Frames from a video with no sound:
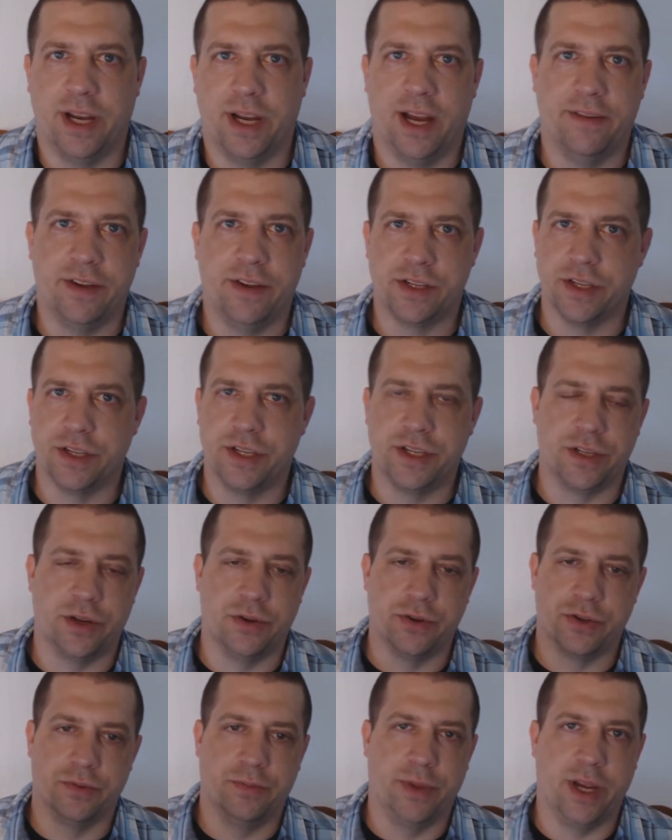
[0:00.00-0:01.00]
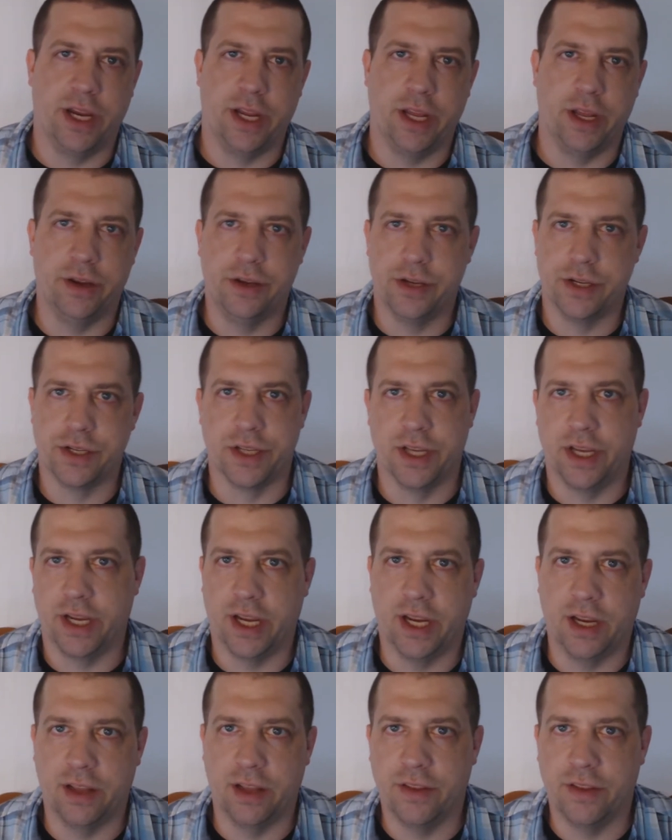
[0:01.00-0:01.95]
I mean, obviously social media, just like